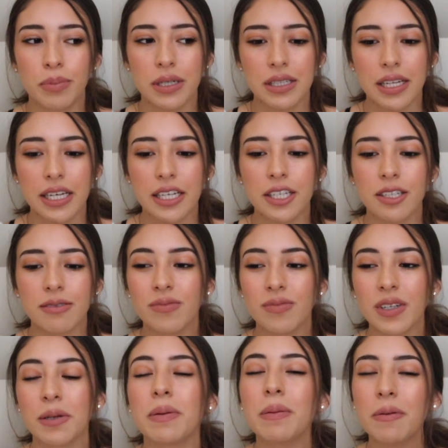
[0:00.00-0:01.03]
But like
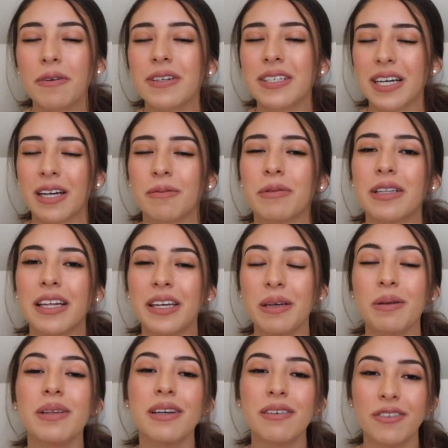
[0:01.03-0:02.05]
people were telling me, like
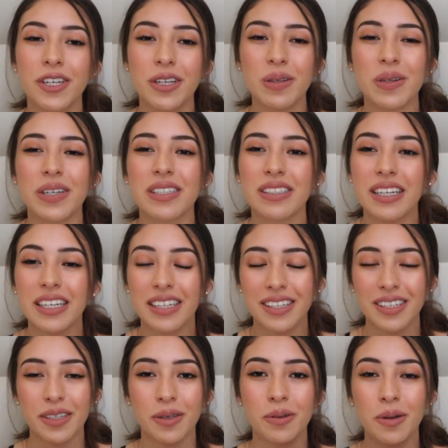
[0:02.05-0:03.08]
you live and you learn.
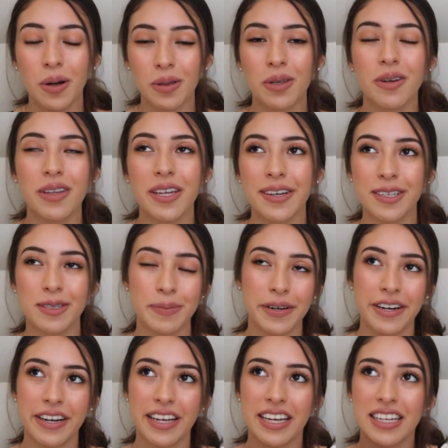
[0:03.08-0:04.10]
Like you go through the
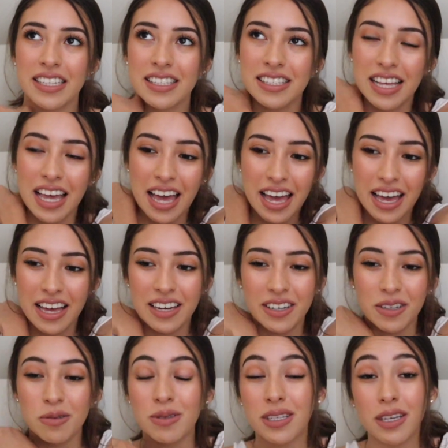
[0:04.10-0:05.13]
experience and
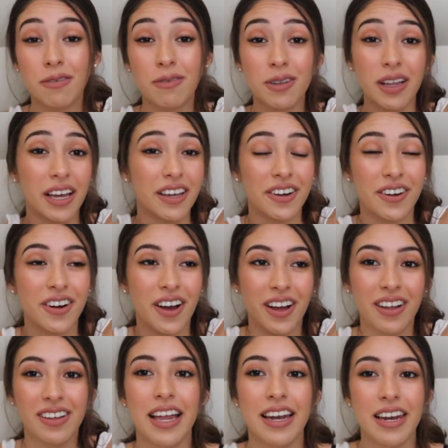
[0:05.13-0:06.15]
you see if you like it or
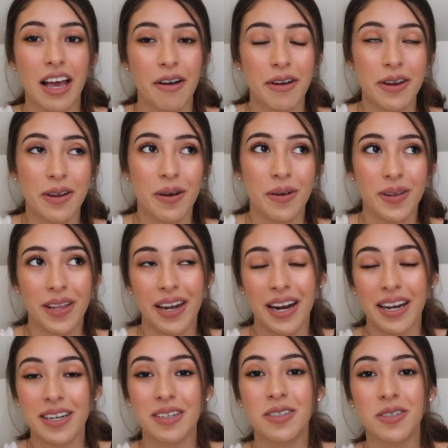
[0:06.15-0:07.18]
not. And now I know that
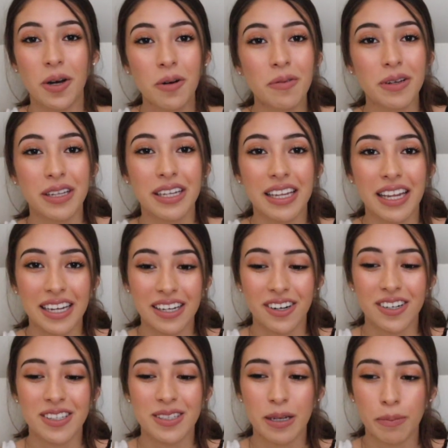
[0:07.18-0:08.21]
I don't really like
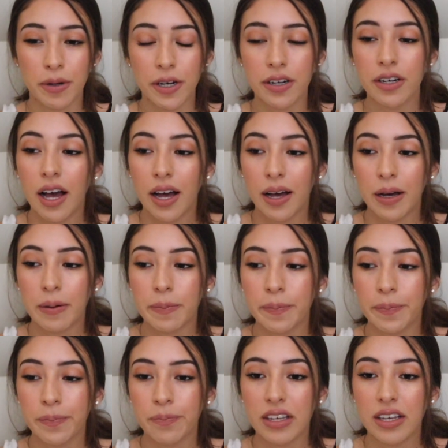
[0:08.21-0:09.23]
Hard Summer.
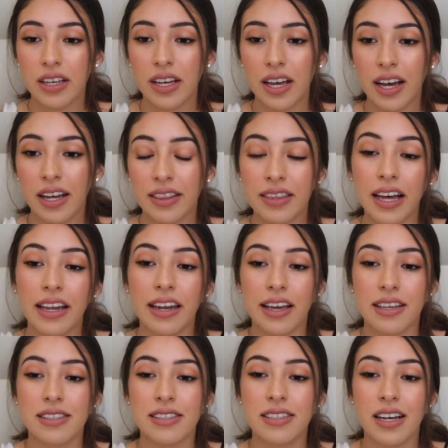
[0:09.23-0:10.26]
And that
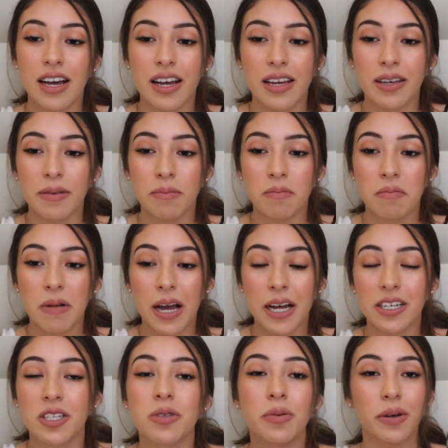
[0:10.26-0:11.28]
next time I
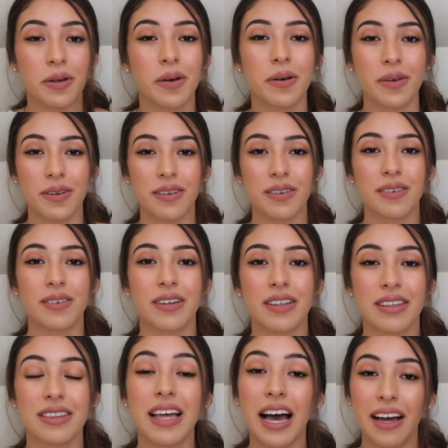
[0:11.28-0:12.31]
just won't go to
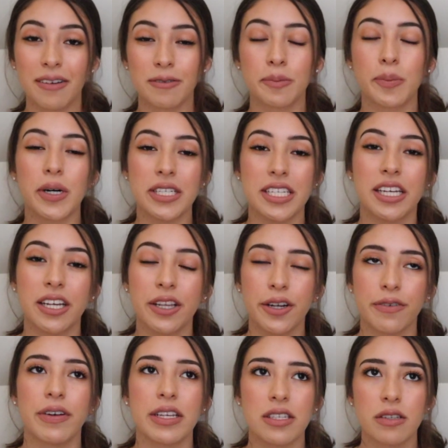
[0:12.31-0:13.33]
that
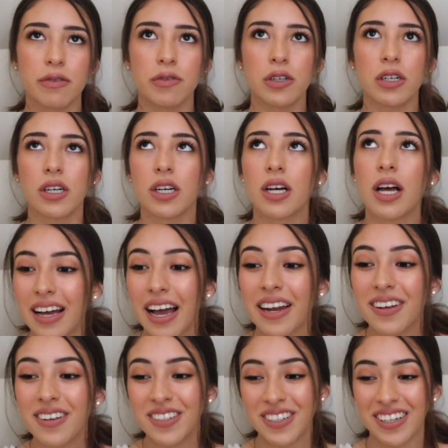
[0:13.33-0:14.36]
particular festival. I
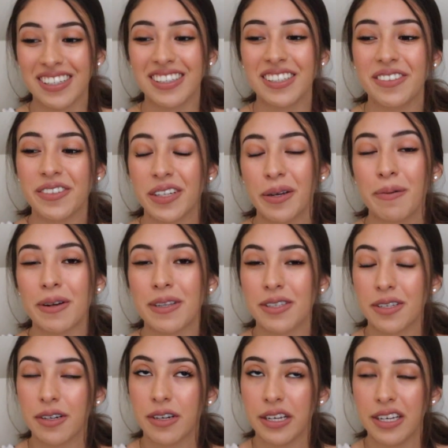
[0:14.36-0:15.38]
know Jonathan really wants
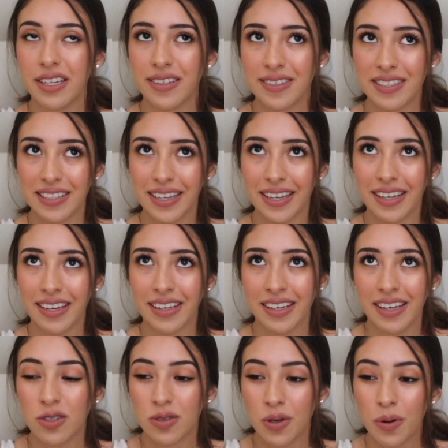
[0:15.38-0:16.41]
to go to EDC,
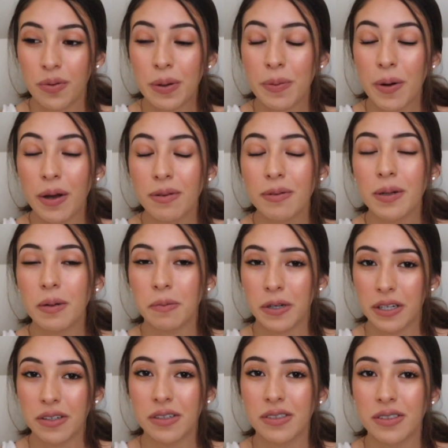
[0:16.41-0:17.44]
so we probably
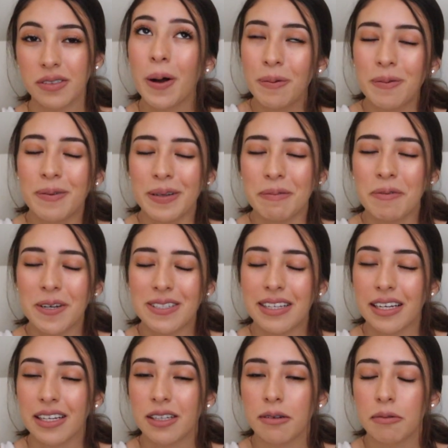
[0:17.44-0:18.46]
will, most
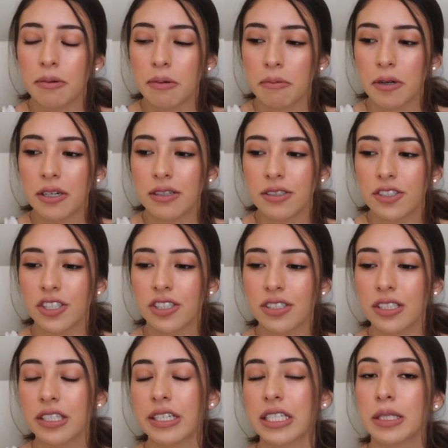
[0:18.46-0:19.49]
likely we will,
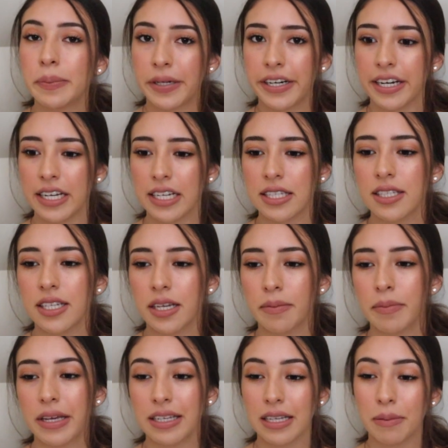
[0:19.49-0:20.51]
just to experience
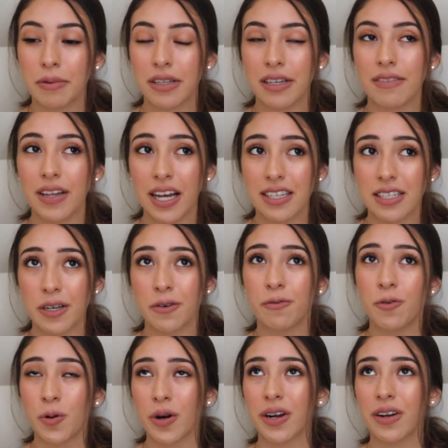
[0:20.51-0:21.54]
it, because I believe that has like a
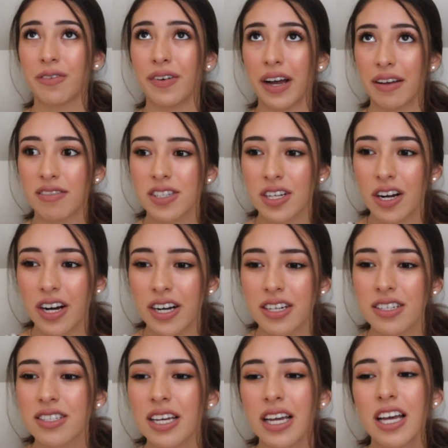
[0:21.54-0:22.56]
4 out of 5
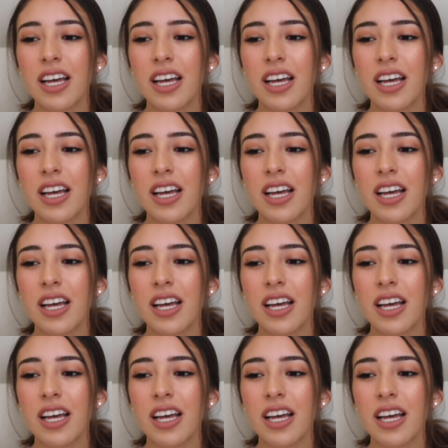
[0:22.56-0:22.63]
stars.